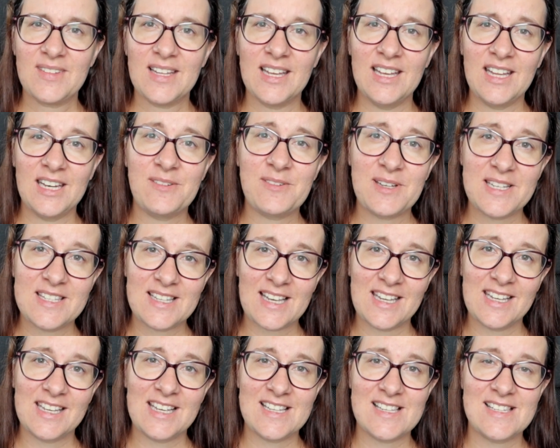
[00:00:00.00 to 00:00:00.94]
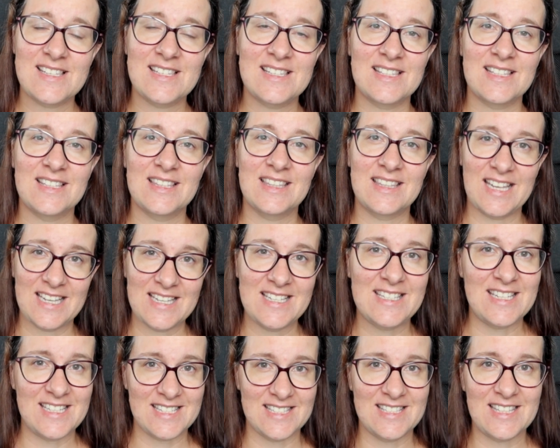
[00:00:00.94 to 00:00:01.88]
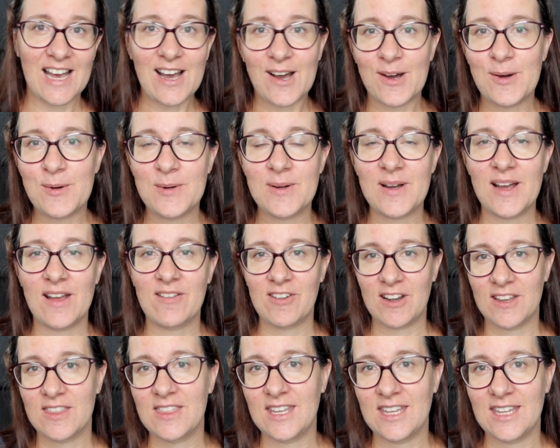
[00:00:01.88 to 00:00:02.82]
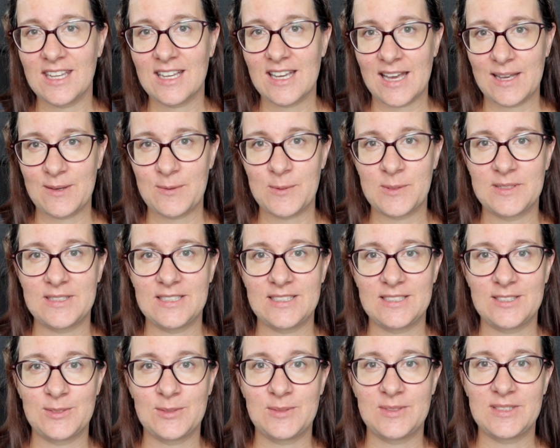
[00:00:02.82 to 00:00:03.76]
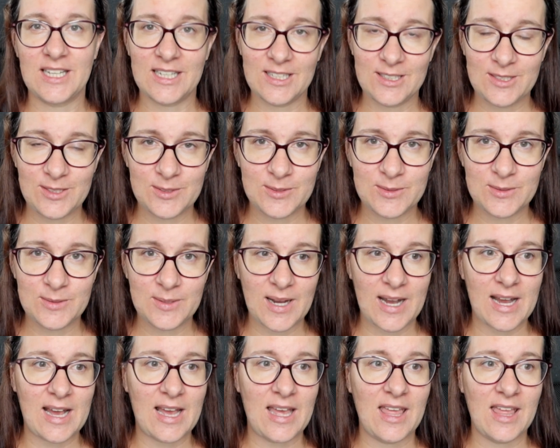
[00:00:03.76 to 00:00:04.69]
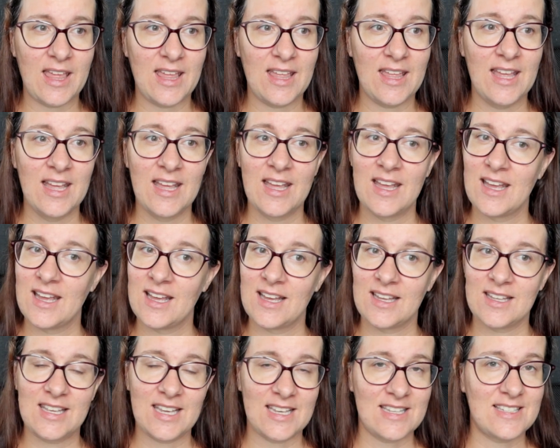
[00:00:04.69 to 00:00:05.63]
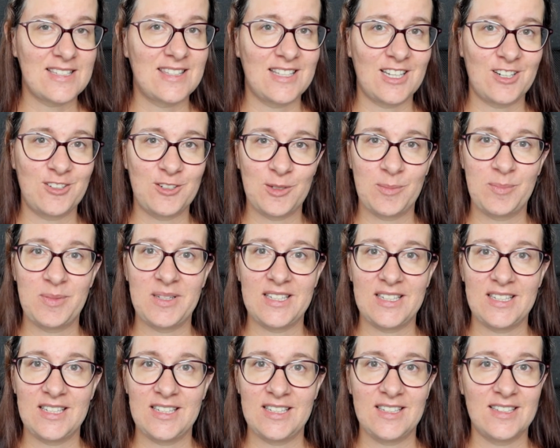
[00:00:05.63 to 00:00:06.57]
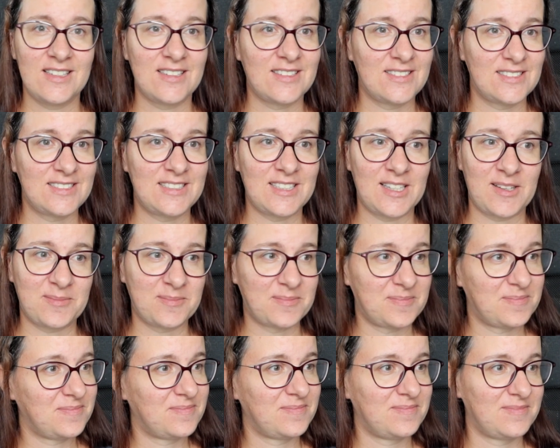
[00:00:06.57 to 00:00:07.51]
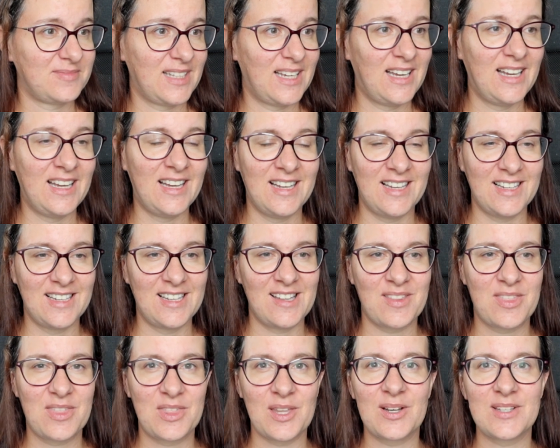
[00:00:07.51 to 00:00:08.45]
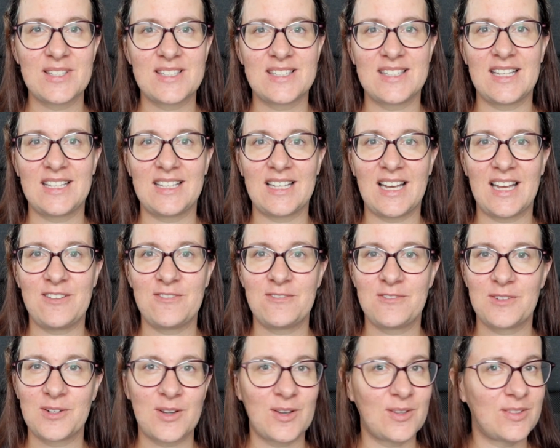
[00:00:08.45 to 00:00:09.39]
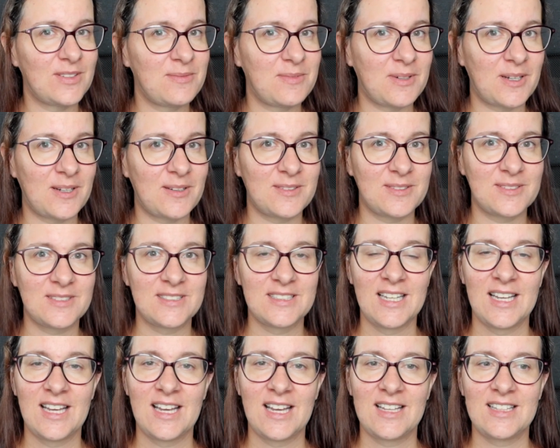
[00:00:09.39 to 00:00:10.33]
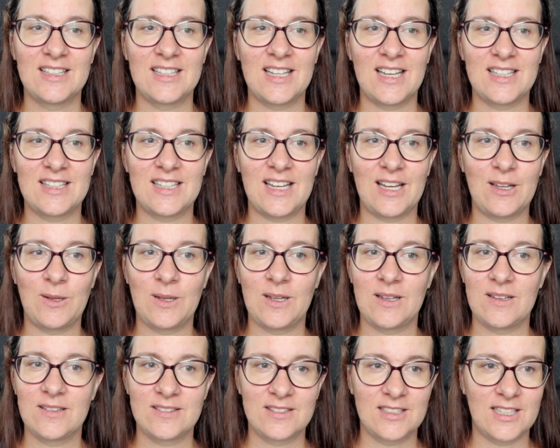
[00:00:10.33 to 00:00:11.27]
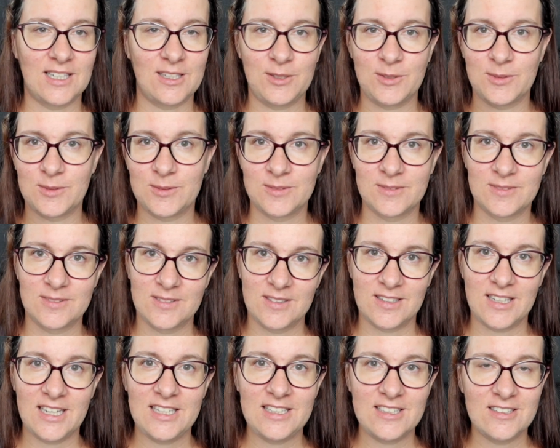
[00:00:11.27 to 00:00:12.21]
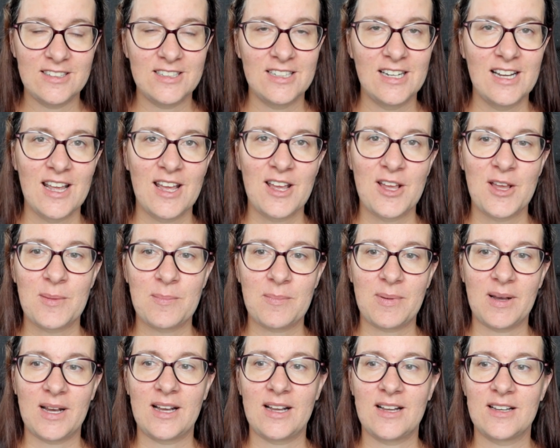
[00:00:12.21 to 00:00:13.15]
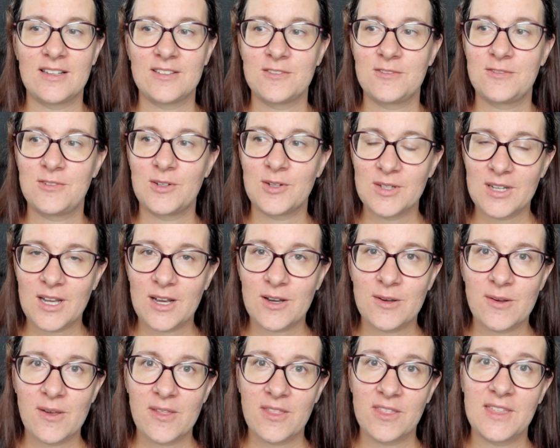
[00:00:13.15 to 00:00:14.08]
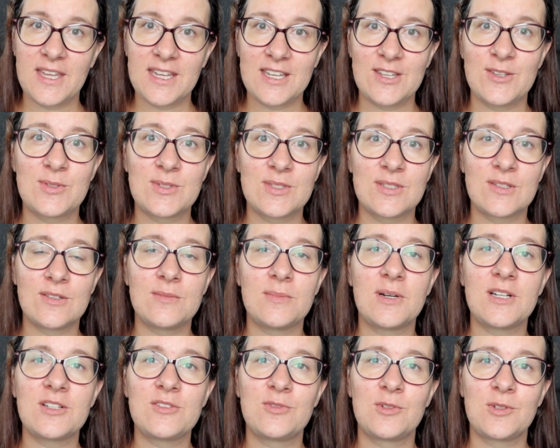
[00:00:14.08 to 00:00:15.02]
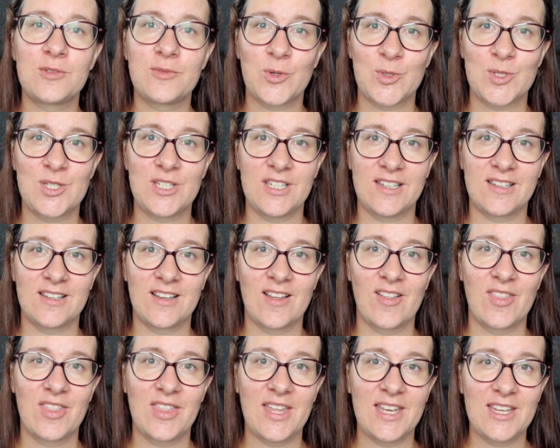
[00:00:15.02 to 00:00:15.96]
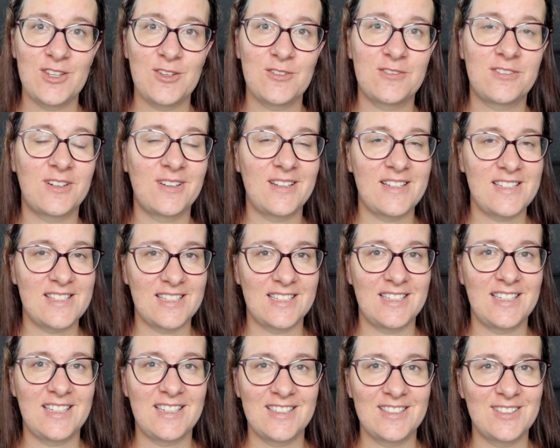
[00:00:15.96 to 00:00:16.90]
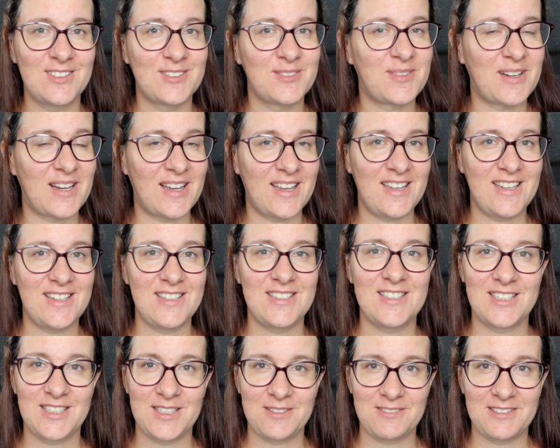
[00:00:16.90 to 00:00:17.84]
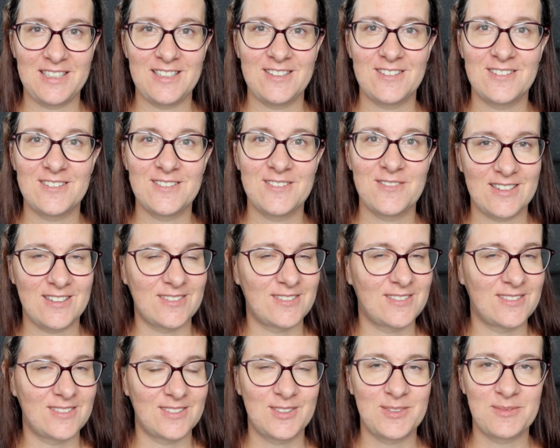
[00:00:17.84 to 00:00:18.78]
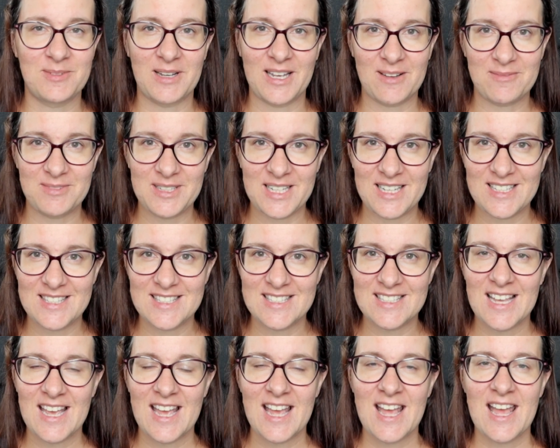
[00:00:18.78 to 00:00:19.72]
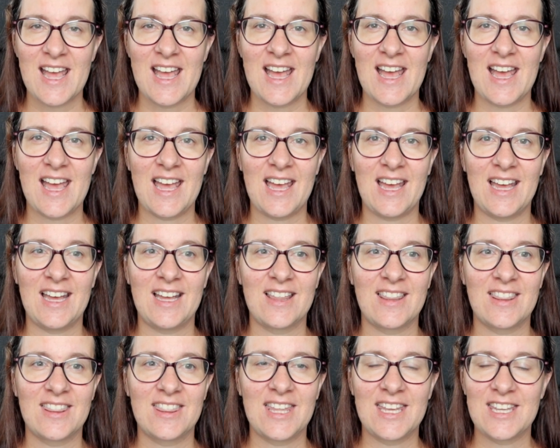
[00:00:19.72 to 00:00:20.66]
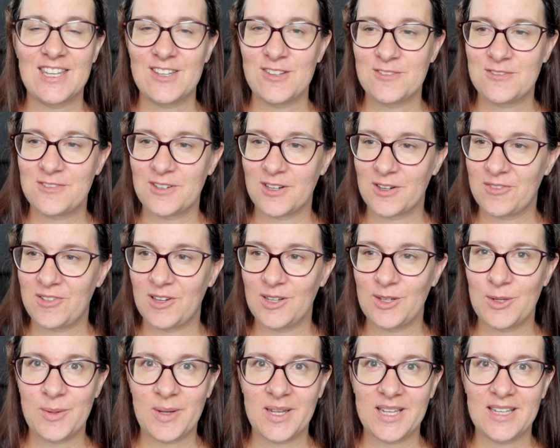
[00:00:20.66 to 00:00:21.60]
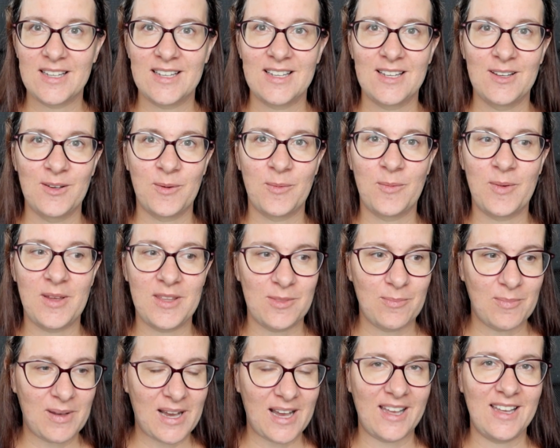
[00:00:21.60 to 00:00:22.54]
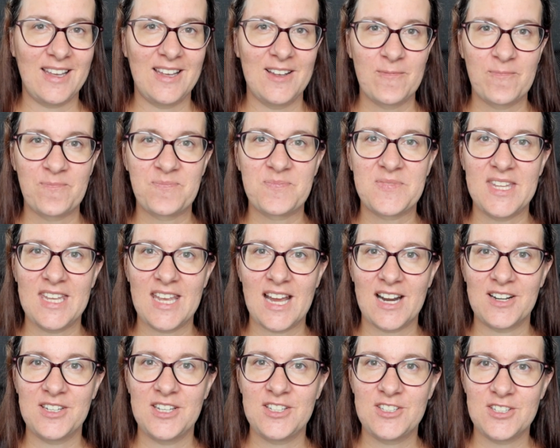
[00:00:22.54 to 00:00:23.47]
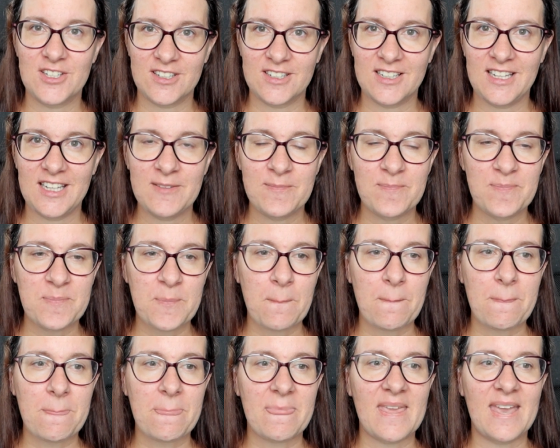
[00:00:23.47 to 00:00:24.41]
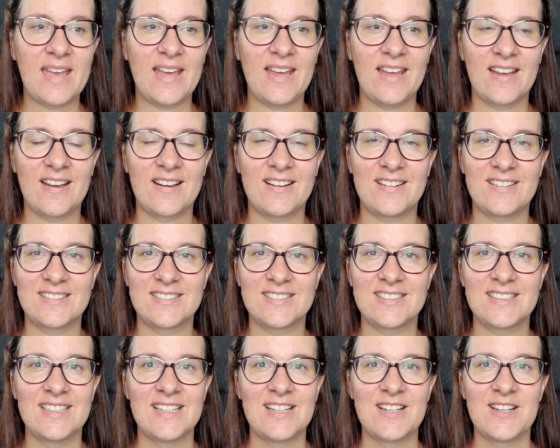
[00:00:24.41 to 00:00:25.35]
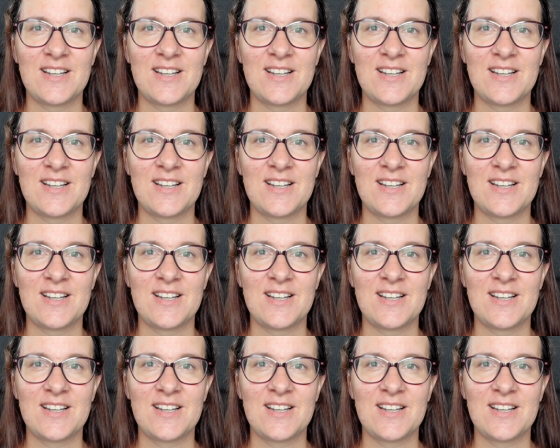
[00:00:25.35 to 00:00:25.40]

Anyways, I guess this is now everything I wanted to tell you. I guess there will be some thoughts that I forgot about that I will tell you later. But for now, thank you so much for watching. Thank you for listening to my chatty video, to my updates. And thank you for following with my yarny journey. And